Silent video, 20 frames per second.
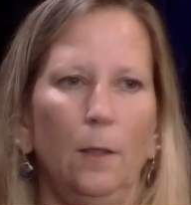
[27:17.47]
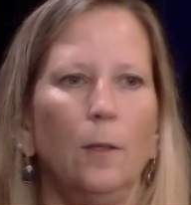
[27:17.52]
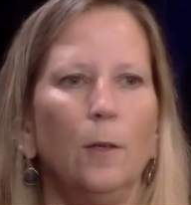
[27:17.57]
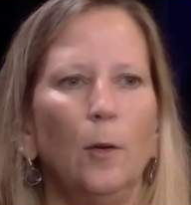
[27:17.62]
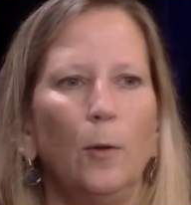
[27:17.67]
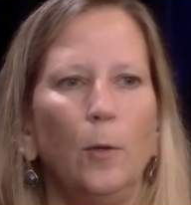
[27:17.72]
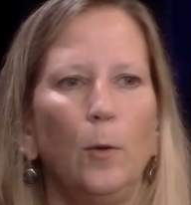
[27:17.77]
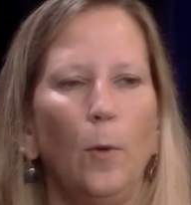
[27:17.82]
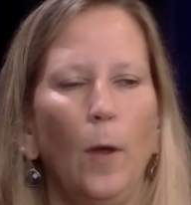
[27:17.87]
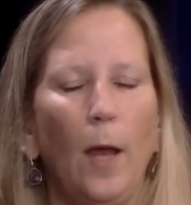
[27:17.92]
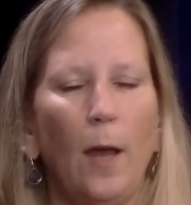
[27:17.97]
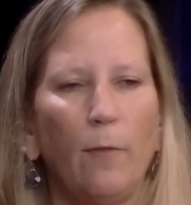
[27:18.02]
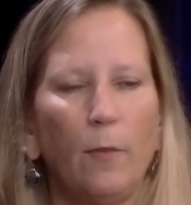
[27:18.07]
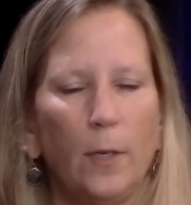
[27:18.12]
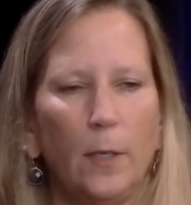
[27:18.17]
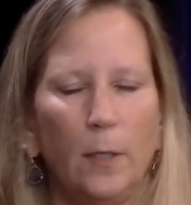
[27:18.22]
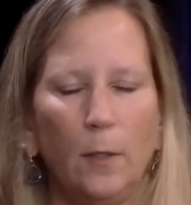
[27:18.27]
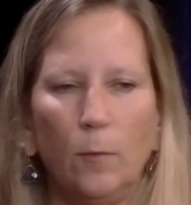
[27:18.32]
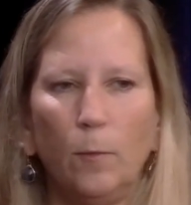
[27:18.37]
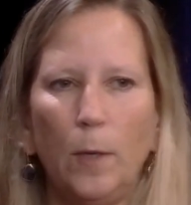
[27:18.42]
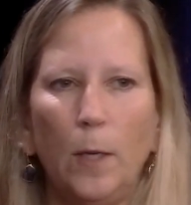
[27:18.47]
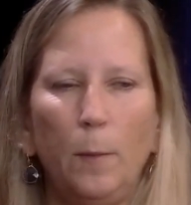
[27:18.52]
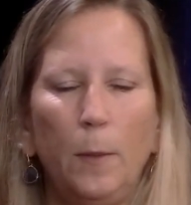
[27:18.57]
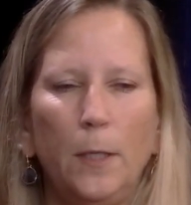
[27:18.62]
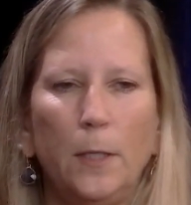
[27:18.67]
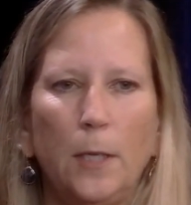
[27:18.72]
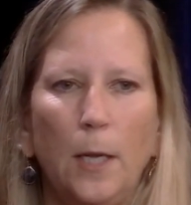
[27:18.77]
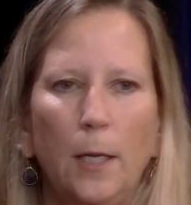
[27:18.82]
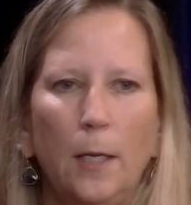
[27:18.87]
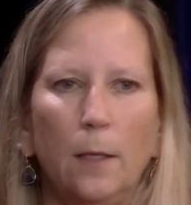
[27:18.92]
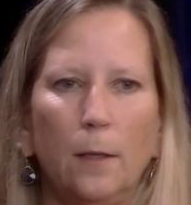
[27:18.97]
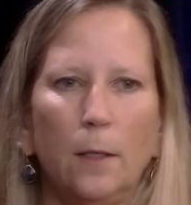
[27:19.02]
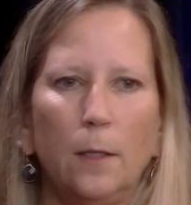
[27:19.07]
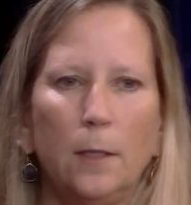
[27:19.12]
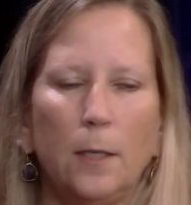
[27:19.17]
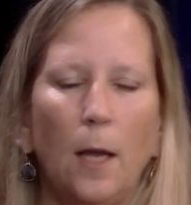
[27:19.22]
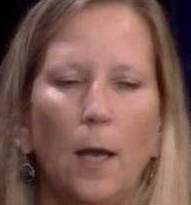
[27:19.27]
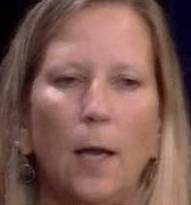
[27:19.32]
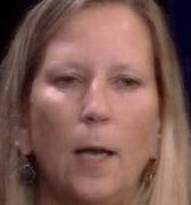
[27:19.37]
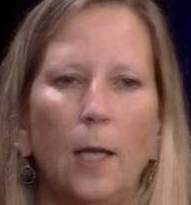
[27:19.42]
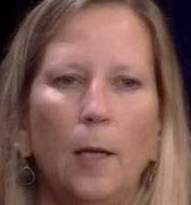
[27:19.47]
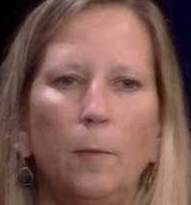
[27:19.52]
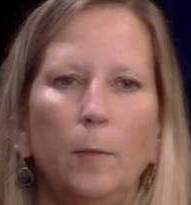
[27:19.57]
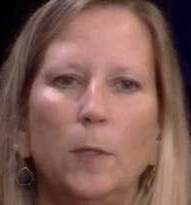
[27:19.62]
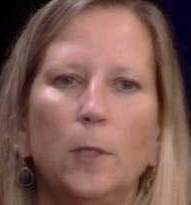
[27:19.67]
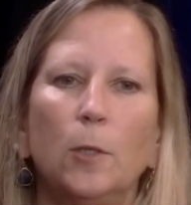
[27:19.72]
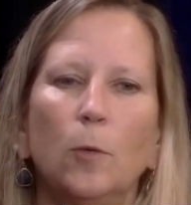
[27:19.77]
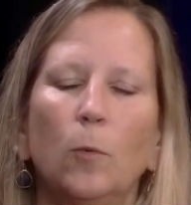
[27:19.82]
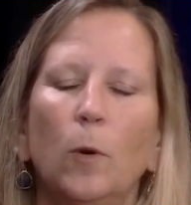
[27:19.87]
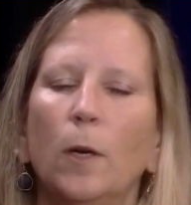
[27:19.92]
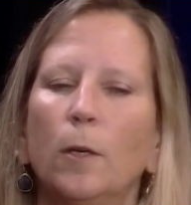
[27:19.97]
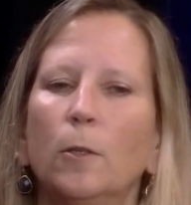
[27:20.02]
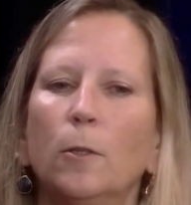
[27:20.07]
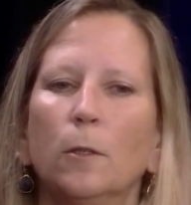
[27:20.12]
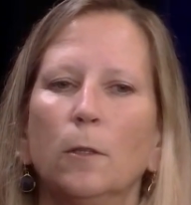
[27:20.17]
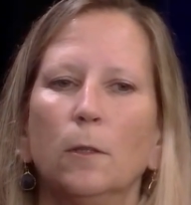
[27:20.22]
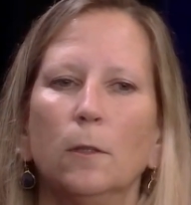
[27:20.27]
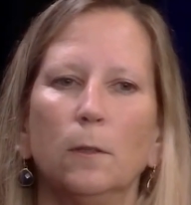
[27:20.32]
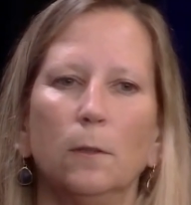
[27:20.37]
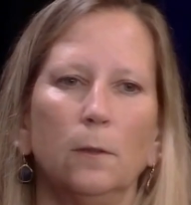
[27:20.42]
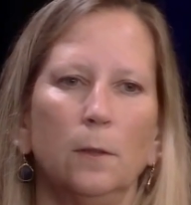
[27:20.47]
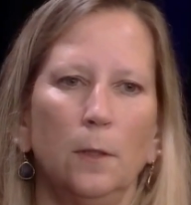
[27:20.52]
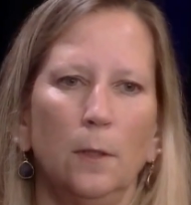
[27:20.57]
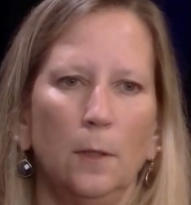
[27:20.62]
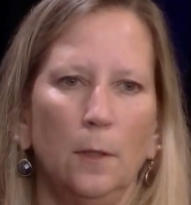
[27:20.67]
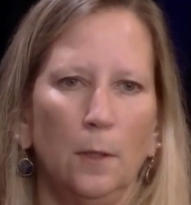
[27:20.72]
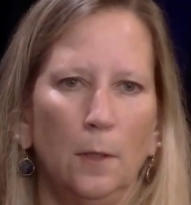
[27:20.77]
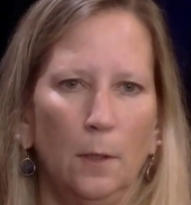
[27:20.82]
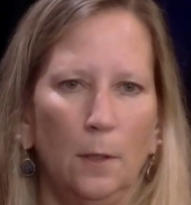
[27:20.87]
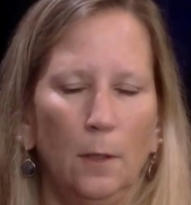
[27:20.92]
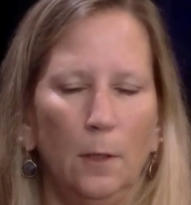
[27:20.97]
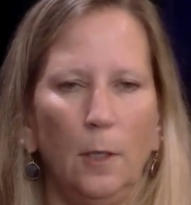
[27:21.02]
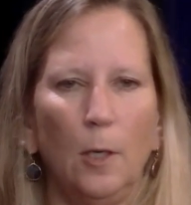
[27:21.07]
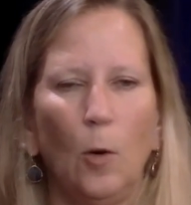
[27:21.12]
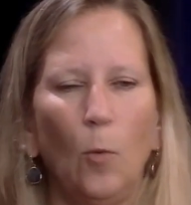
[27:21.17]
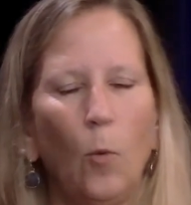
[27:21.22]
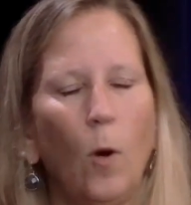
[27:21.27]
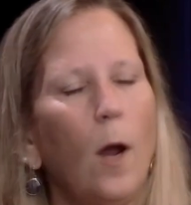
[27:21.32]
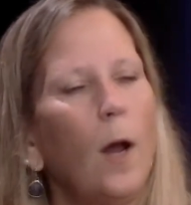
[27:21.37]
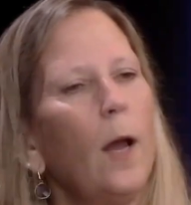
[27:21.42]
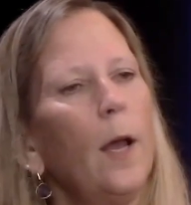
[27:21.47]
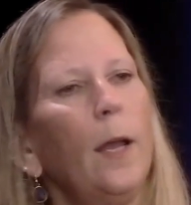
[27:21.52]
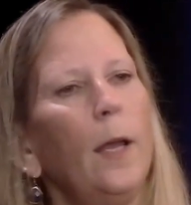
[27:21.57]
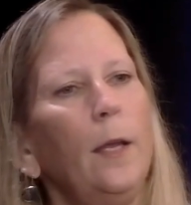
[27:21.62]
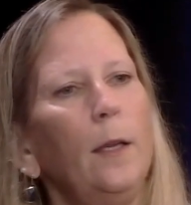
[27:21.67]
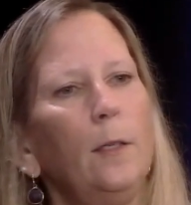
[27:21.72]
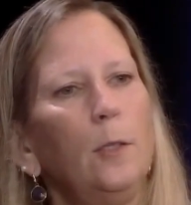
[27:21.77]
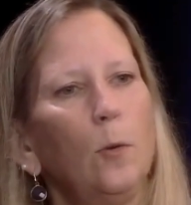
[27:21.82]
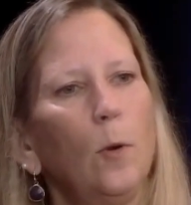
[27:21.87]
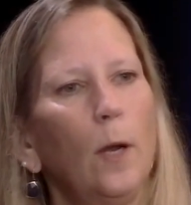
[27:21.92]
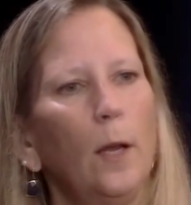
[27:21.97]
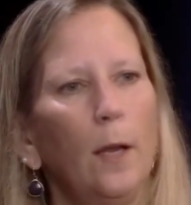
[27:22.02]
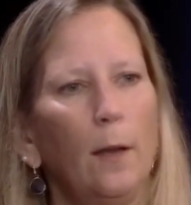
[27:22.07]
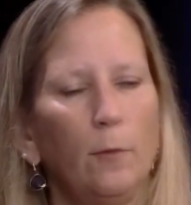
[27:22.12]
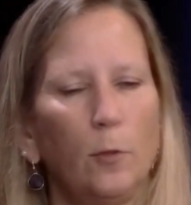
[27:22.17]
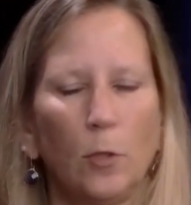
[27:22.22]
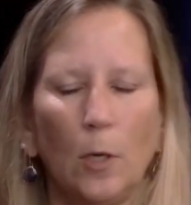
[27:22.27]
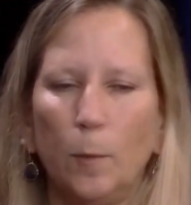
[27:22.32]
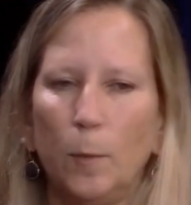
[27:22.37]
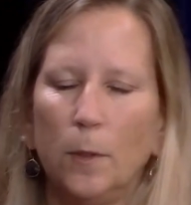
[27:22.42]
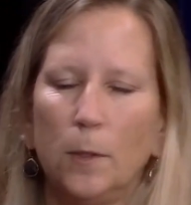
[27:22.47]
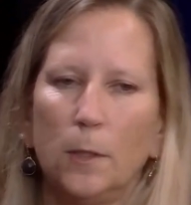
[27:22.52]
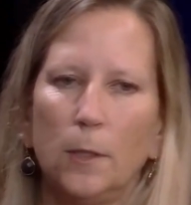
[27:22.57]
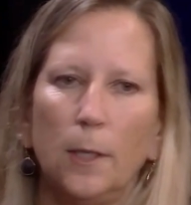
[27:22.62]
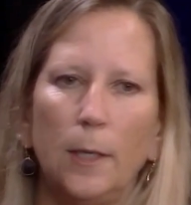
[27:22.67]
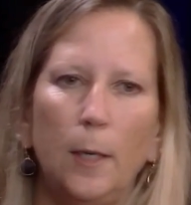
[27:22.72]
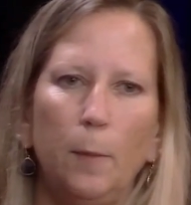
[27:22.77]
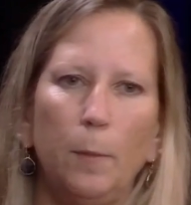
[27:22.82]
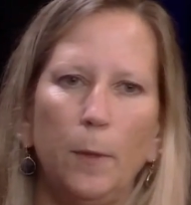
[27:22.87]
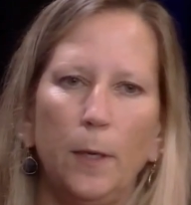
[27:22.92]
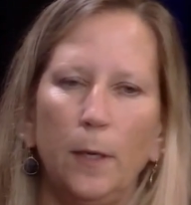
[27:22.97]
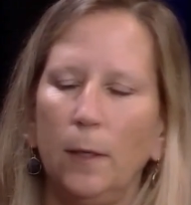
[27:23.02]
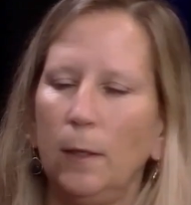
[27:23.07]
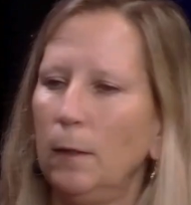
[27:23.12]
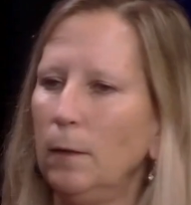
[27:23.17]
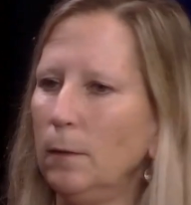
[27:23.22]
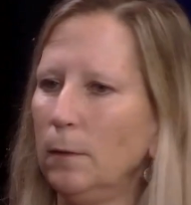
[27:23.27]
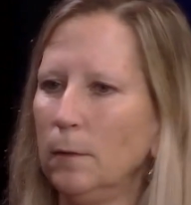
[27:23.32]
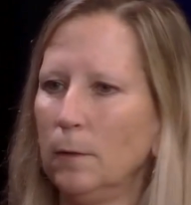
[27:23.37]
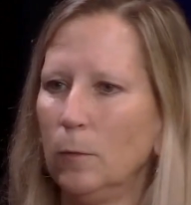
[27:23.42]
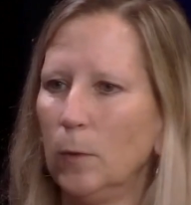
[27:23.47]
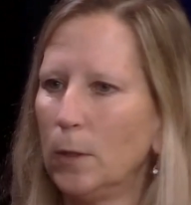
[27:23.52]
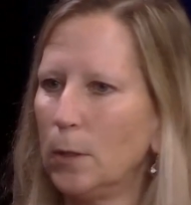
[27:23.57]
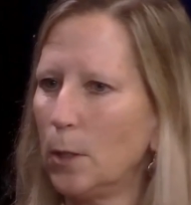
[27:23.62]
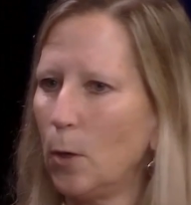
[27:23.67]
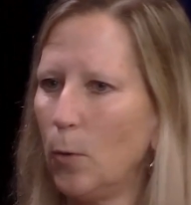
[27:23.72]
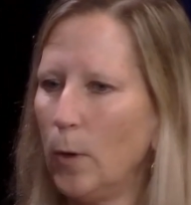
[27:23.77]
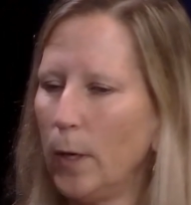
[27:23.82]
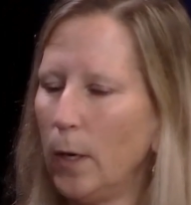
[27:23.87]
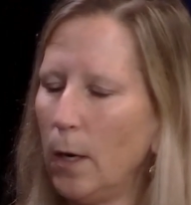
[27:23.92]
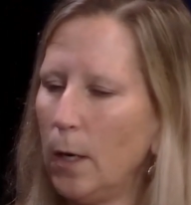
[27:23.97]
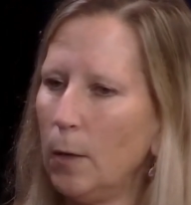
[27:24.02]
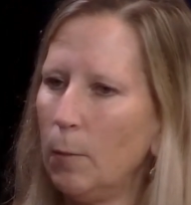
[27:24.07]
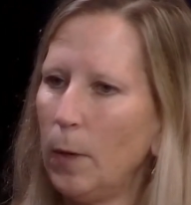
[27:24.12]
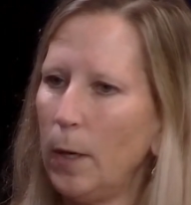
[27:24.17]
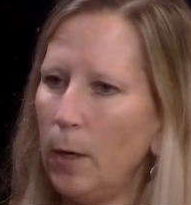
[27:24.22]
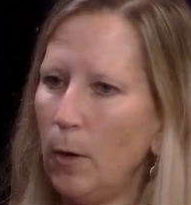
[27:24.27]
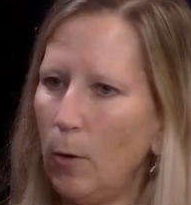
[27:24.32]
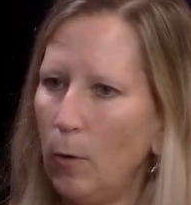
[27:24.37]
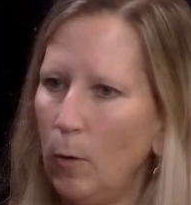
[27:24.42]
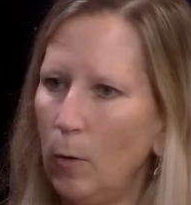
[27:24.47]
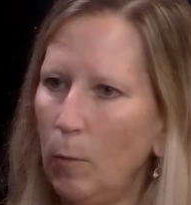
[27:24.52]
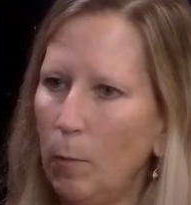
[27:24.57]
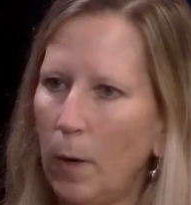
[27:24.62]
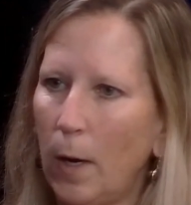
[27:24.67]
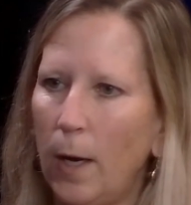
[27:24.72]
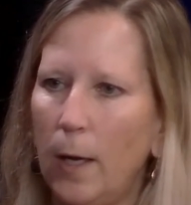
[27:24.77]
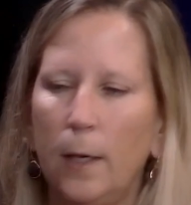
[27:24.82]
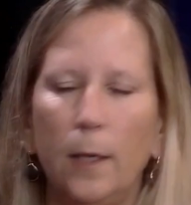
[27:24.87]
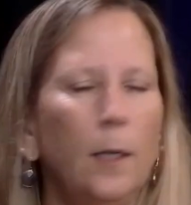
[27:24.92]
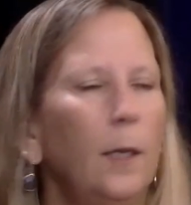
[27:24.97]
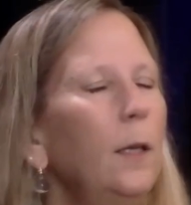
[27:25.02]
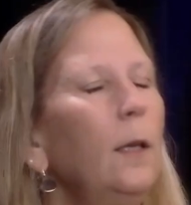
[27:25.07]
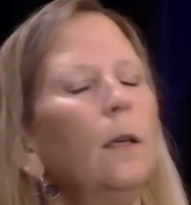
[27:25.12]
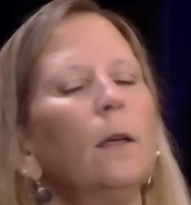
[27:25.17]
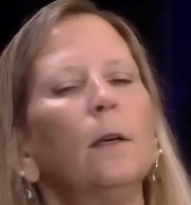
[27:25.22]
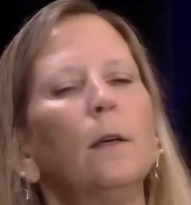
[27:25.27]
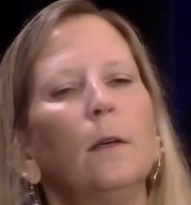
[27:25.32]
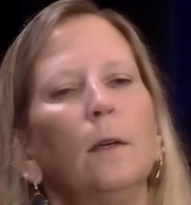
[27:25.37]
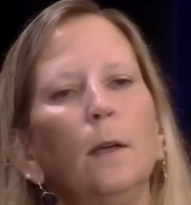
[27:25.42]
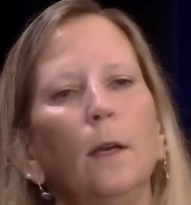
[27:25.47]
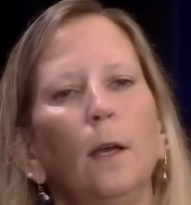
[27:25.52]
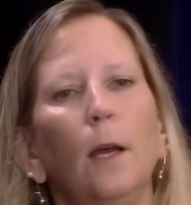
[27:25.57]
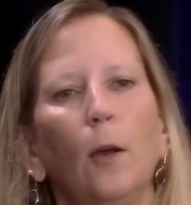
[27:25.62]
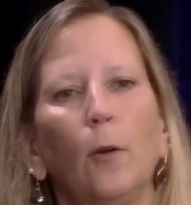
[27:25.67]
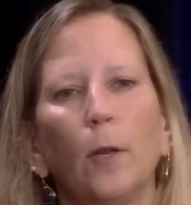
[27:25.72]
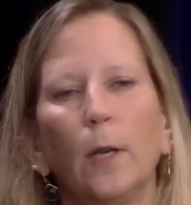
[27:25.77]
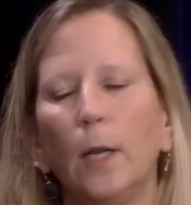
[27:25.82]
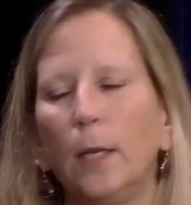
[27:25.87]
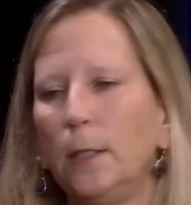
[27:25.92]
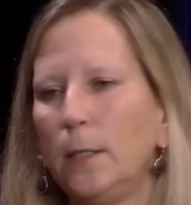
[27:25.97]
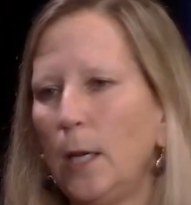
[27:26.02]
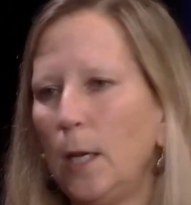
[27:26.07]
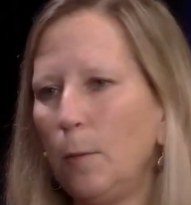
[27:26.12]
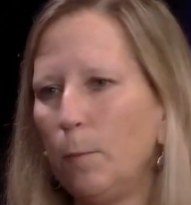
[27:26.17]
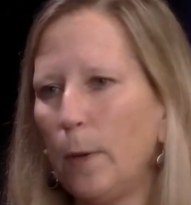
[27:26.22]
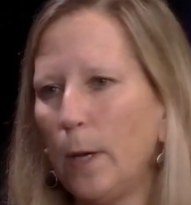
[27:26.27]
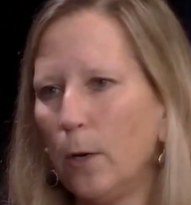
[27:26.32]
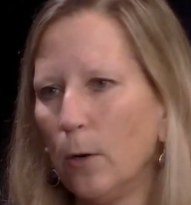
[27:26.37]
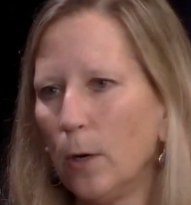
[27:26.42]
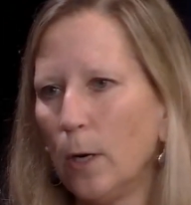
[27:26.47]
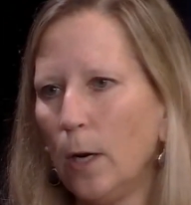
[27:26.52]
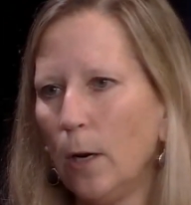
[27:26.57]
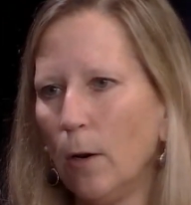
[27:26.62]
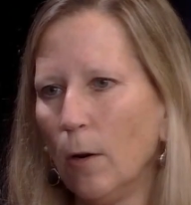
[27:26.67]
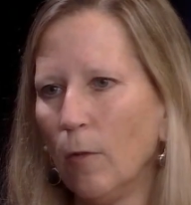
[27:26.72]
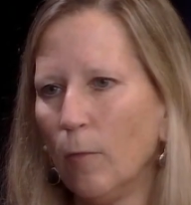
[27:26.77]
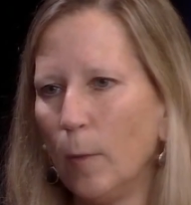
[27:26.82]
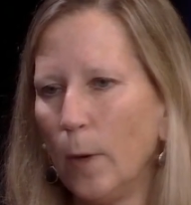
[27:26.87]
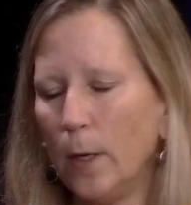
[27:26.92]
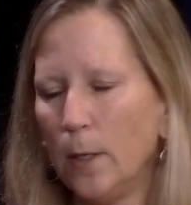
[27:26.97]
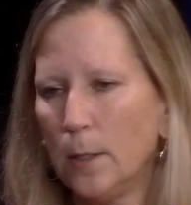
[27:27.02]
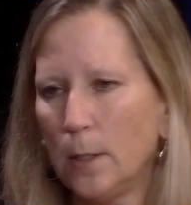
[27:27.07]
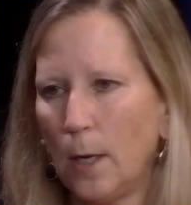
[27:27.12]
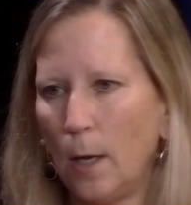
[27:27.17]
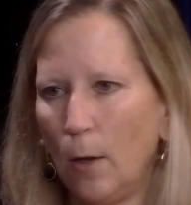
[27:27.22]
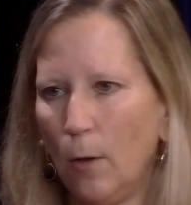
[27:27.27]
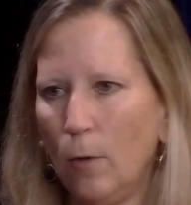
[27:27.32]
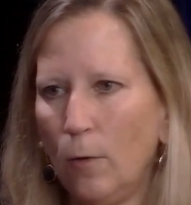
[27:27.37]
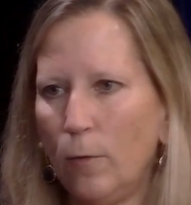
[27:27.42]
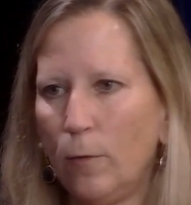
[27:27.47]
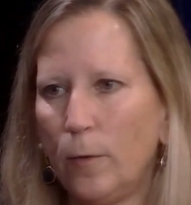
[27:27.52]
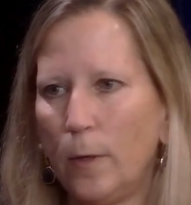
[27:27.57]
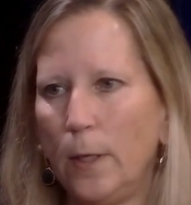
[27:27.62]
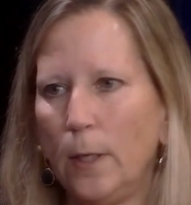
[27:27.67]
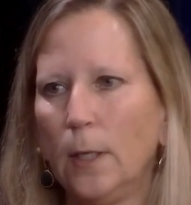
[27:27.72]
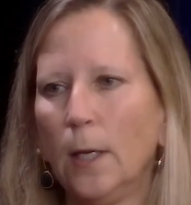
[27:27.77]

you haven't maybe taken the time to wonder, why do I have trouble sleeping? What's going on in my own body? How can I take better care of myself?